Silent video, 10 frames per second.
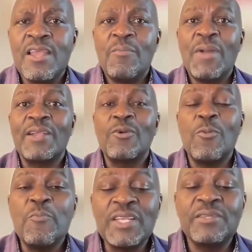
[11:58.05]
My
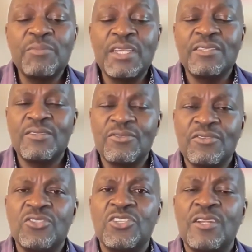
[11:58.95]
commitment on
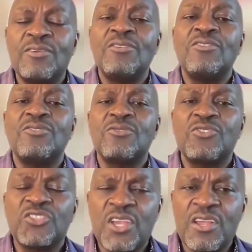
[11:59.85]
this channel is to
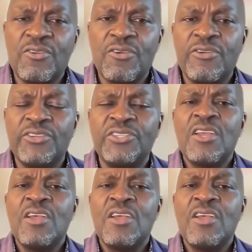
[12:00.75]
share knowledge,